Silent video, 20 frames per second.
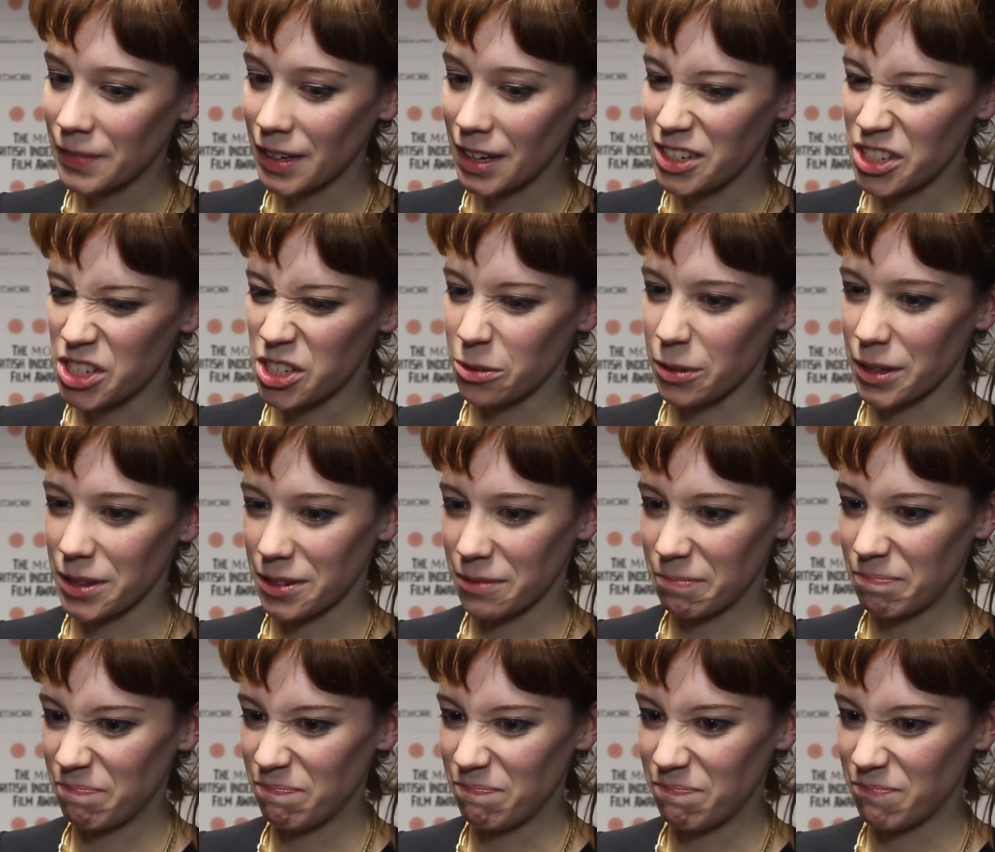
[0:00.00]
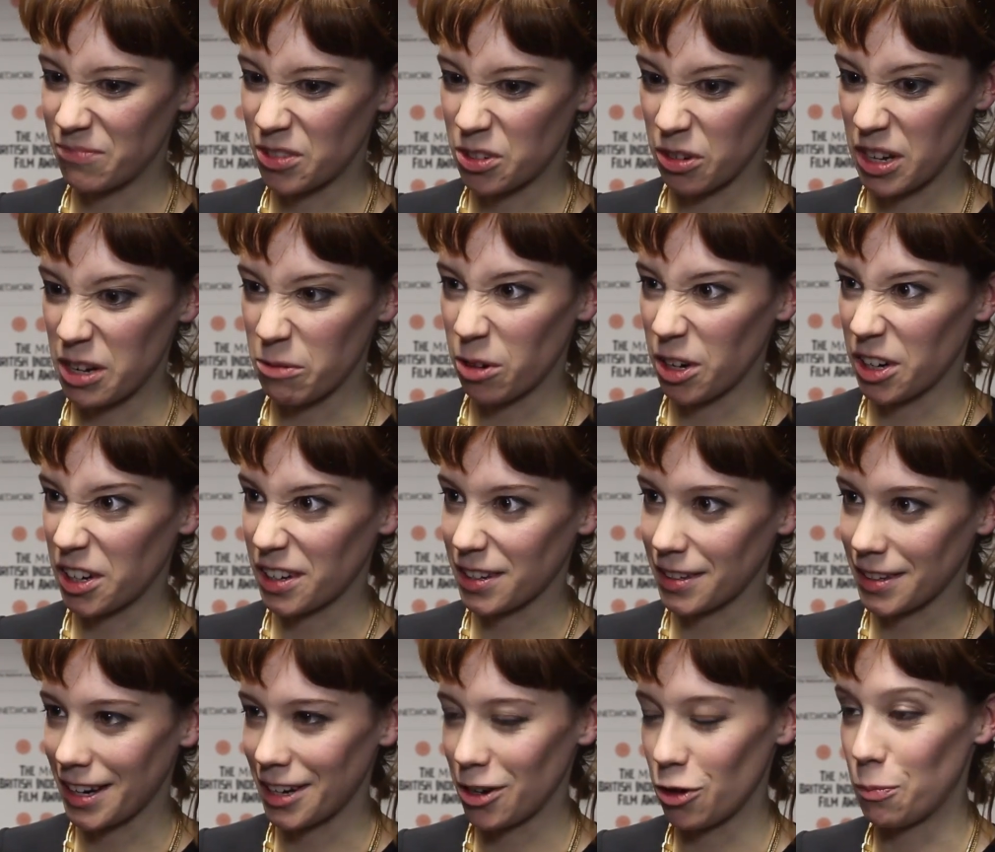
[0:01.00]
and do other great work
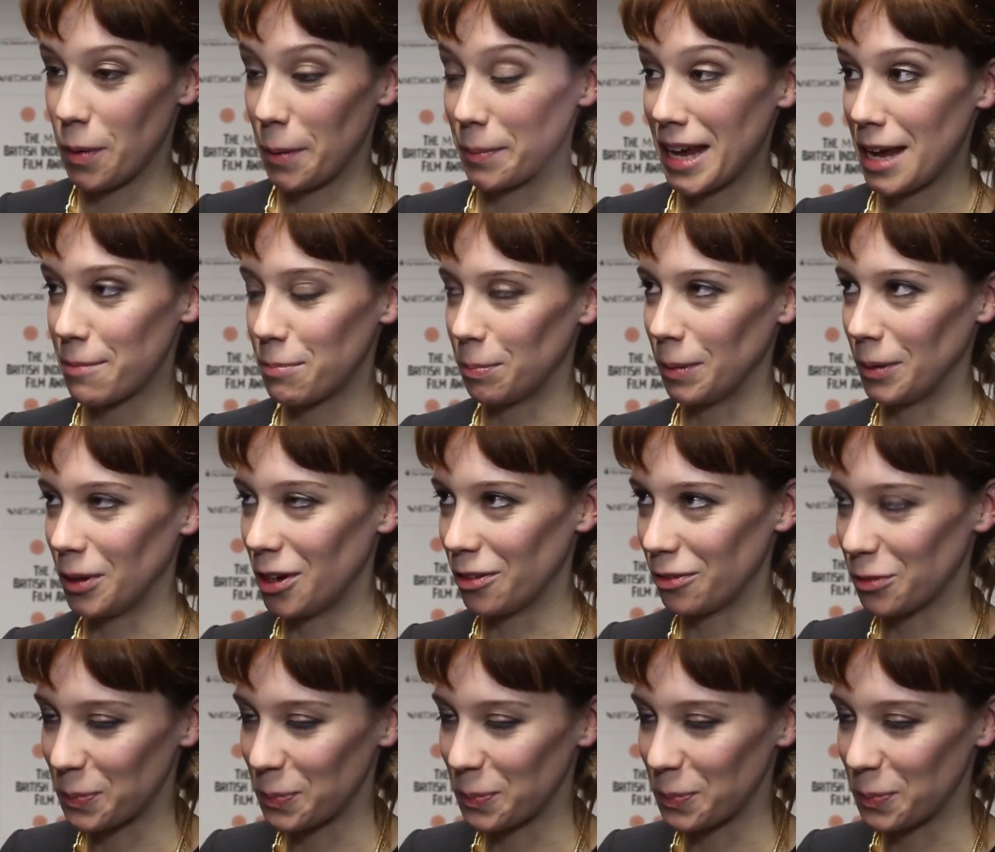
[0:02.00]
that I hope I'm capable of.